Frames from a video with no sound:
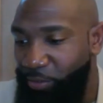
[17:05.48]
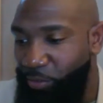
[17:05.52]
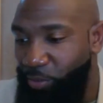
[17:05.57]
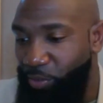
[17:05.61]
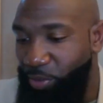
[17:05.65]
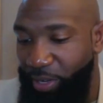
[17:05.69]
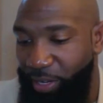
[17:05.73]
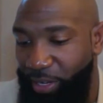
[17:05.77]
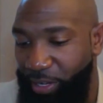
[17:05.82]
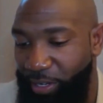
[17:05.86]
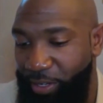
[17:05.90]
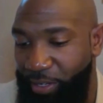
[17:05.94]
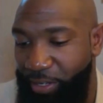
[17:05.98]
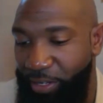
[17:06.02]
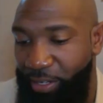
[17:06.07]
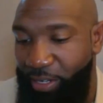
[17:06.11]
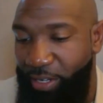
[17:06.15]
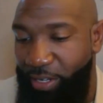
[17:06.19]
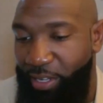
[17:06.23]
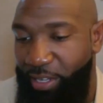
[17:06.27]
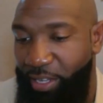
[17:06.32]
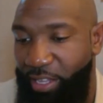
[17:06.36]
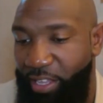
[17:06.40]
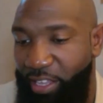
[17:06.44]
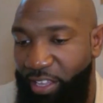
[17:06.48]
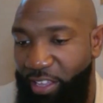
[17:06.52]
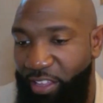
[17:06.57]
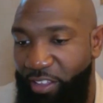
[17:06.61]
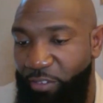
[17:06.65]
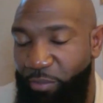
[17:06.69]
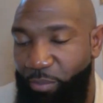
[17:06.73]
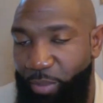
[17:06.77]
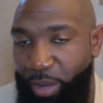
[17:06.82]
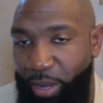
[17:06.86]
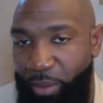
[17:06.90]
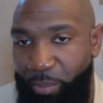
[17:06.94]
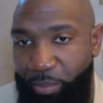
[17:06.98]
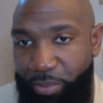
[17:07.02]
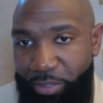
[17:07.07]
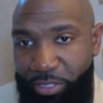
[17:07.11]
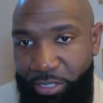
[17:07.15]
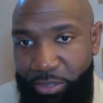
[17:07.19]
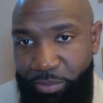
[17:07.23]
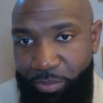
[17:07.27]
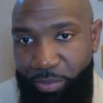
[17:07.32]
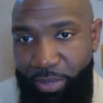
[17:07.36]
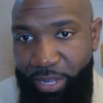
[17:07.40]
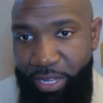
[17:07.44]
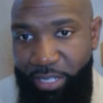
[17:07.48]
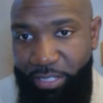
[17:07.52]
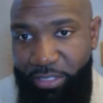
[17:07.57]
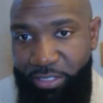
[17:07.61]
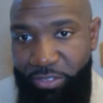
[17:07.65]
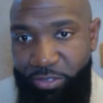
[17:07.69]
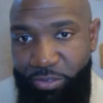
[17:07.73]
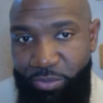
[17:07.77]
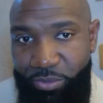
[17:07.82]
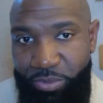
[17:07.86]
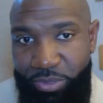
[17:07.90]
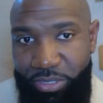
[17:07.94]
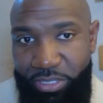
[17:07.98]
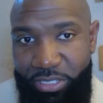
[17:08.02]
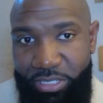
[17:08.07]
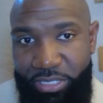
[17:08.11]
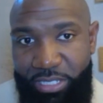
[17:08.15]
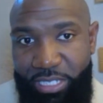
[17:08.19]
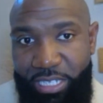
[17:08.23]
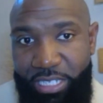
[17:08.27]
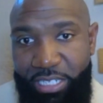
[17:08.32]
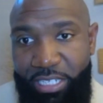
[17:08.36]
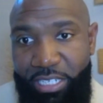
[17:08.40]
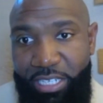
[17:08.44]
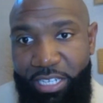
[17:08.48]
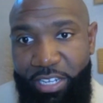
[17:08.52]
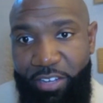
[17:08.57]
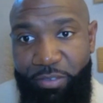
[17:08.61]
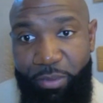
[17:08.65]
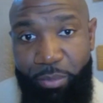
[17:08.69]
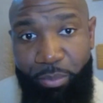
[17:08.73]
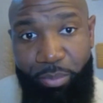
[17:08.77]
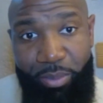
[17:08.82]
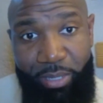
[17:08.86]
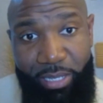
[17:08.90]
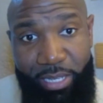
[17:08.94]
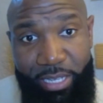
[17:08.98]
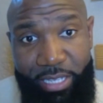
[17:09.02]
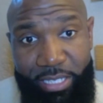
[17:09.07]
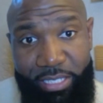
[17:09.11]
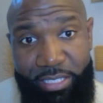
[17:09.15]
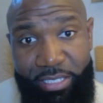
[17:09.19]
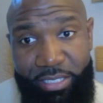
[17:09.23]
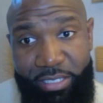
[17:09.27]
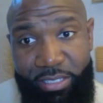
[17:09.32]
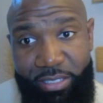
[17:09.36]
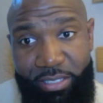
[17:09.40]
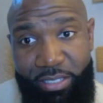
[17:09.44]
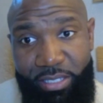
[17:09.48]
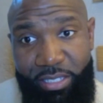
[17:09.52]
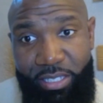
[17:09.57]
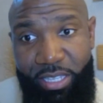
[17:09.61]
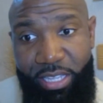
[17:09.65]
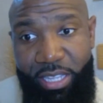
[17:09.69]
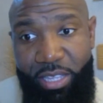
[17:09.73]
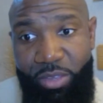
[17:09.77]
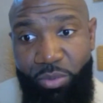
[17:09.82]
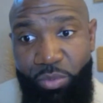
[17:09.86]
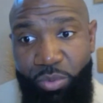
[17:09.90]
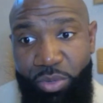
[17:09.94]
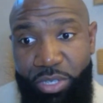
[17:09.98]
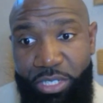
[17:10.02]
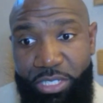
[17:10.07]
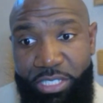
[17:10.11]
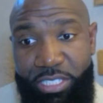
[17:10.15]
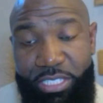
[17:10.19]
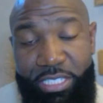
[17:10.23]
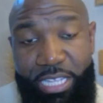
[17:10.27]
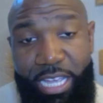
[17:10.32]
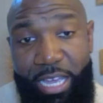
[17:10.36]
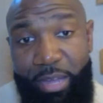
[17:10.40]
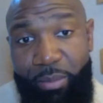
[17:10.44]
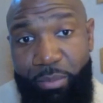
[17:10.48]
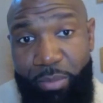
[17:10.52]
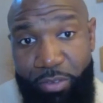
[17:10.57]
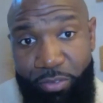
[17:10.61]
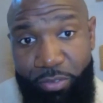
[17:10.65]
where if my perspective was in a different place, it would have stopped me